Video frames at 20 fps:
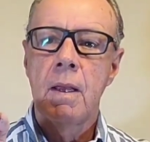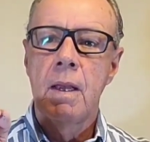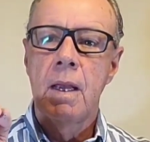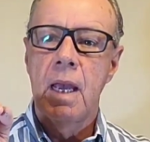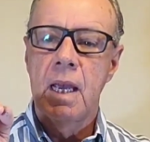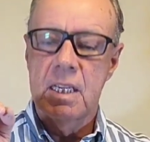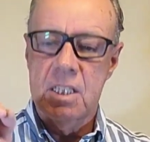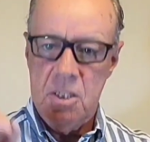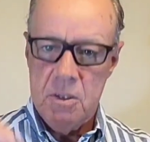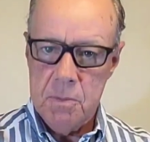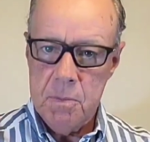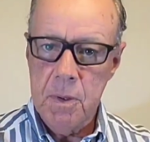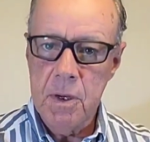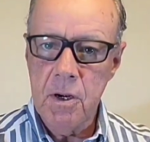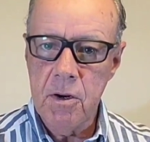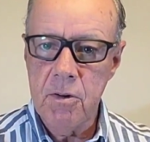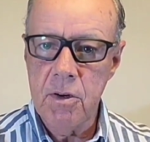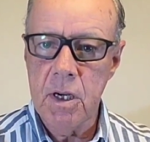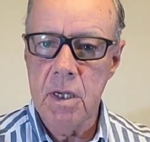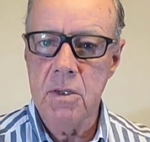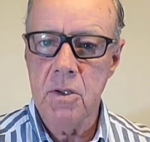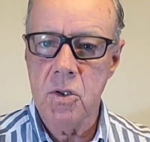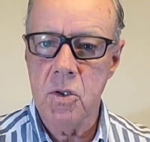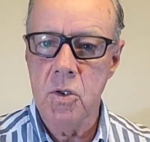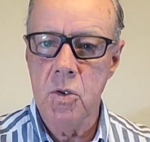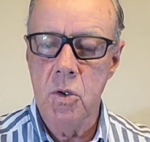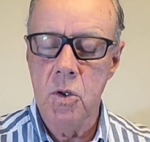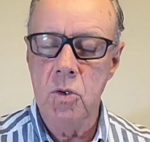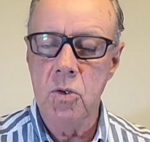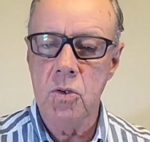experienced
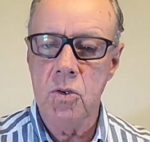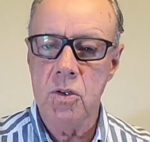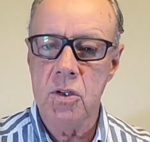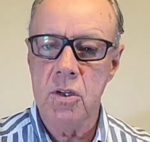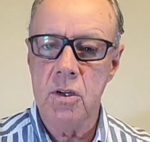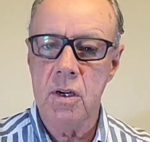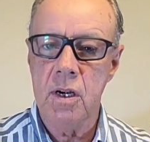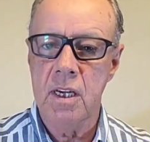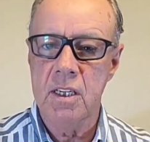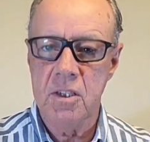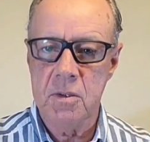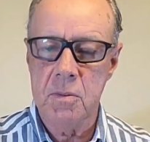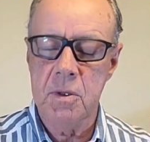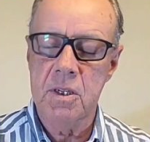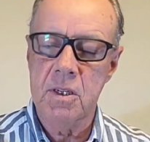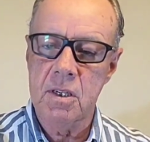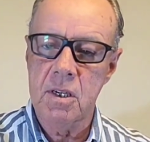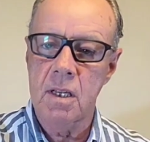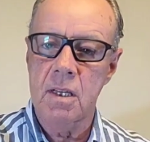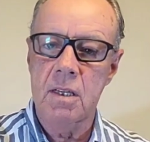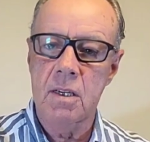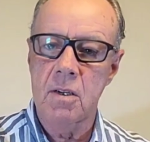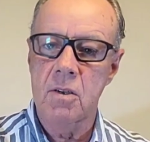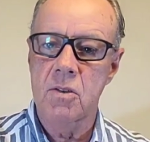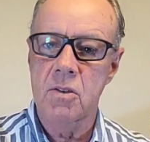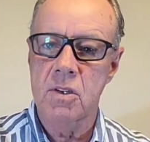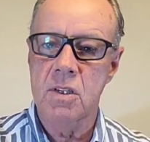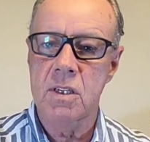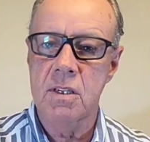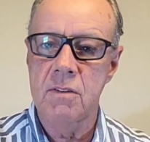user, especially
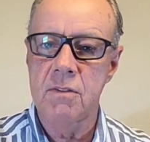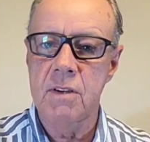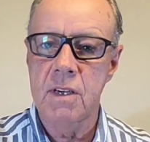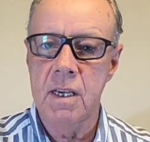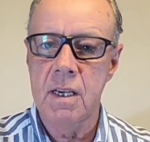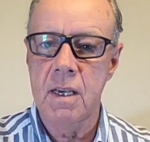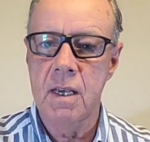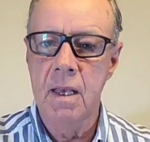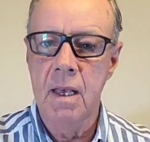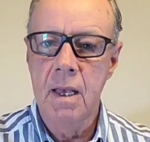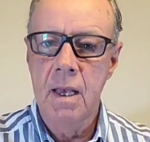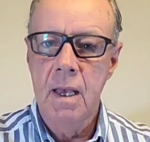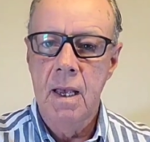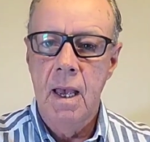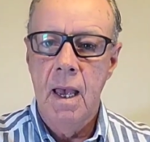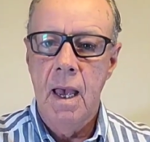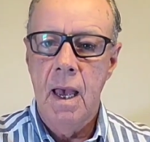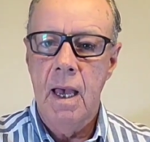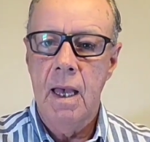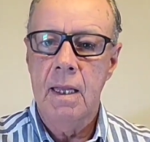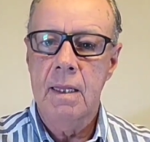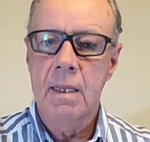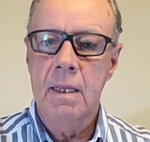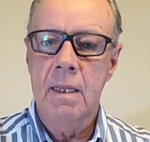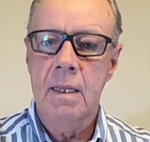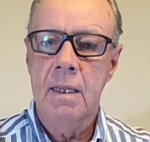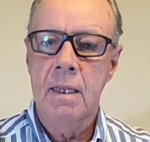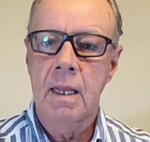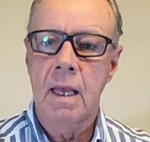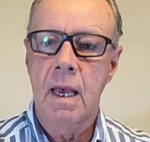on CV,
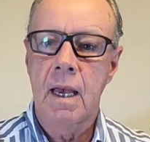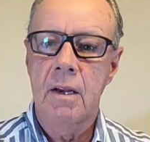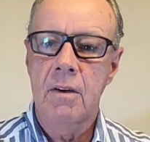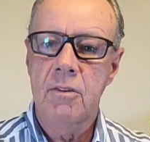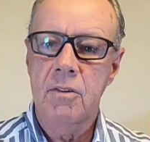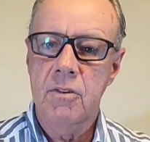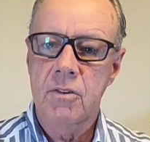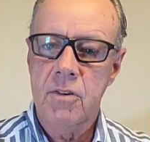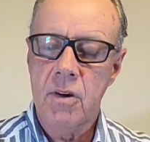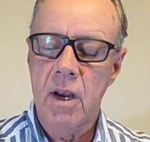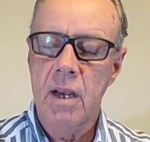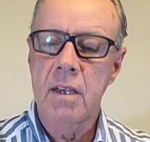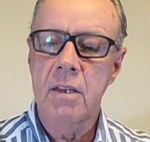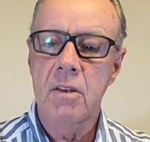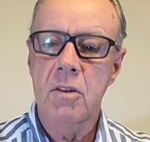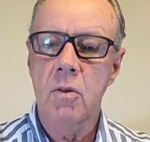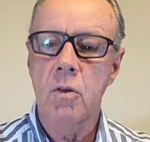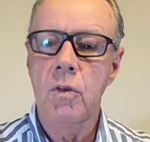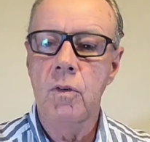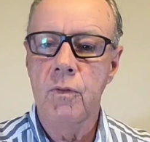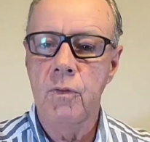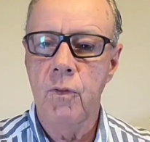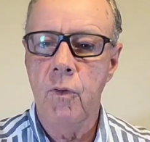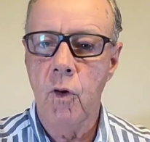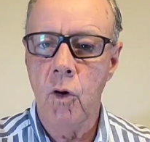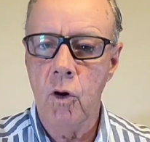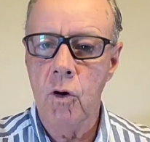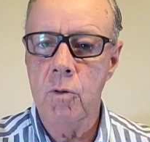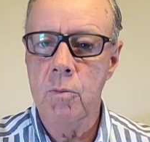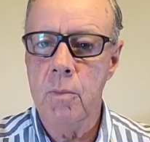and I'm trying to
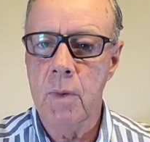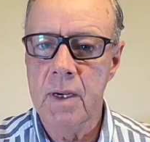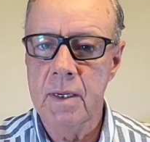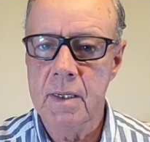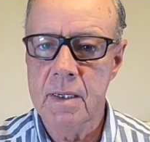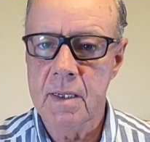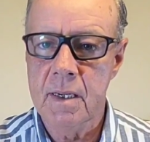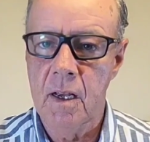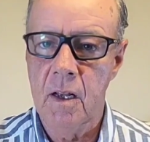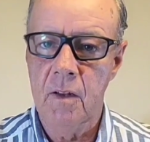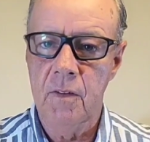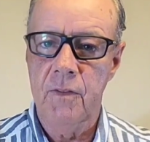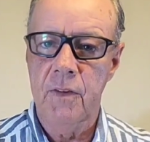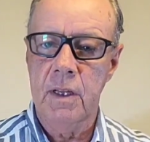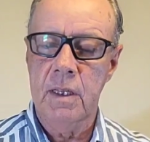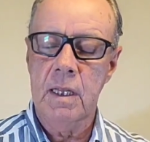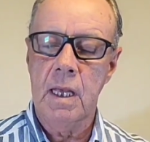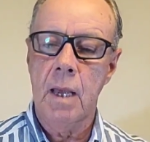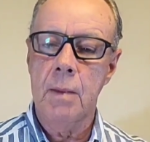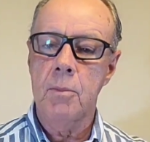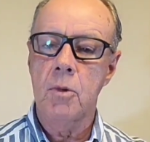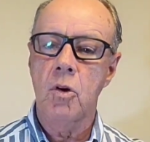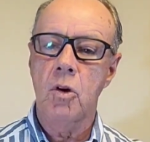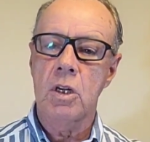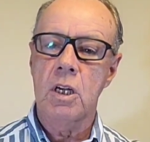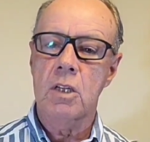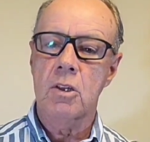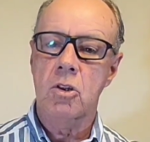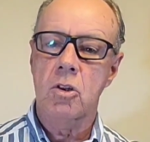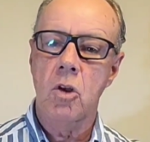inform myself, and I'm
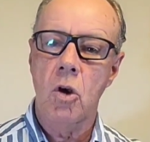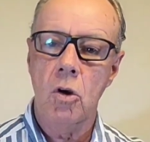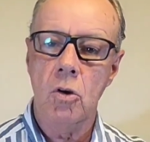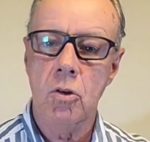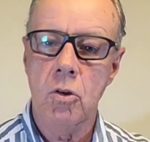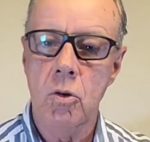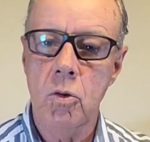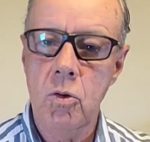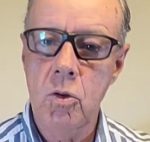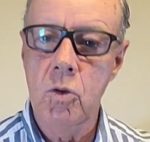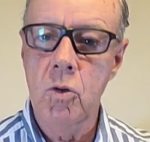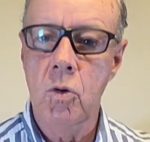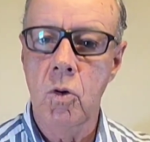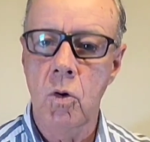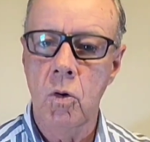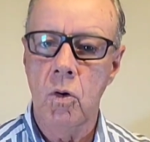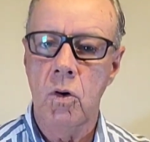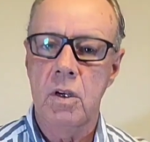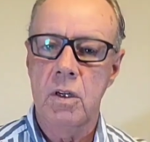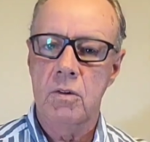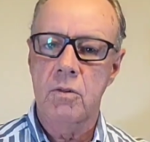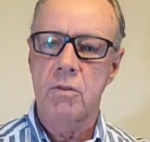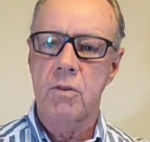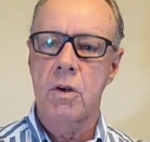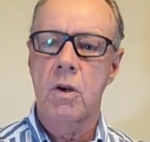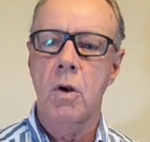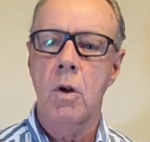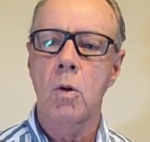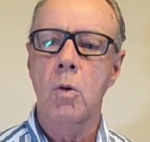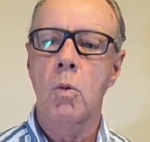gonna talk to you in
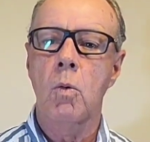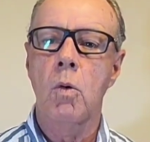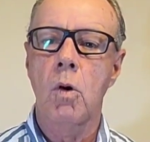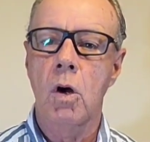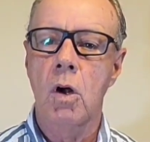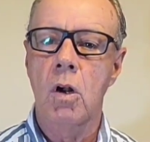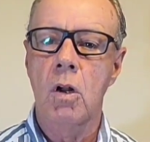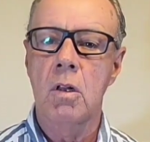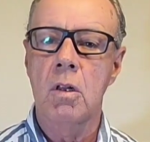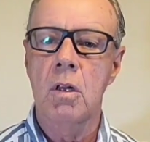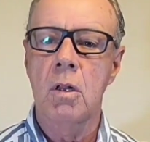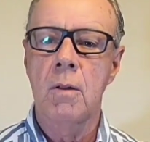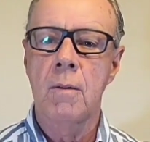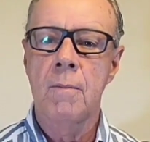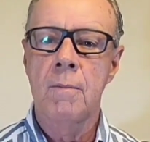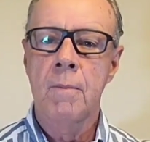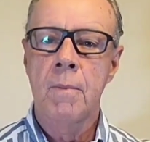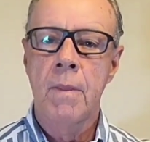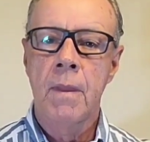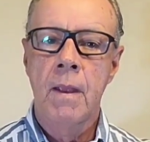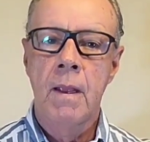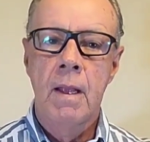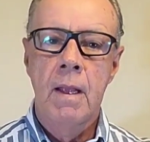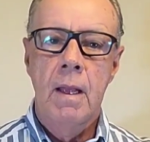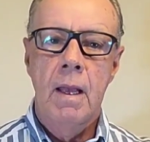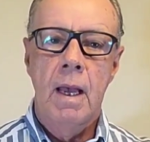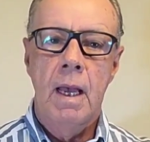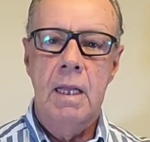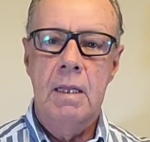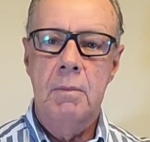real world
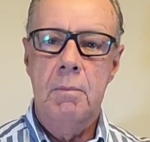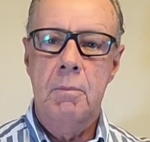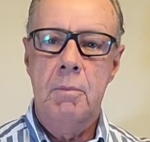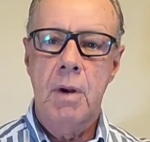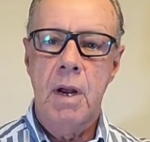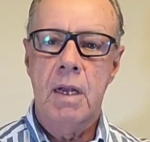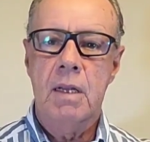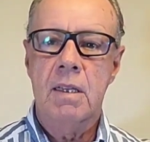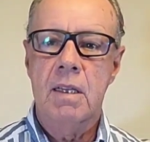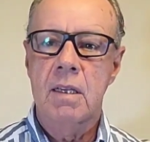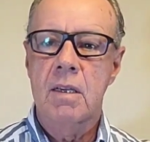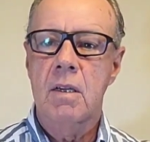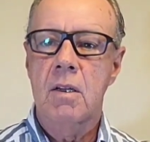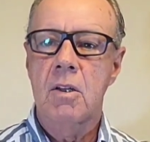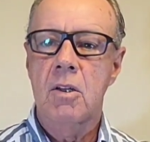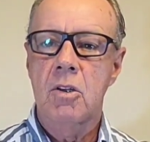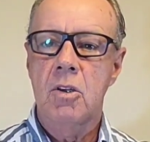and practical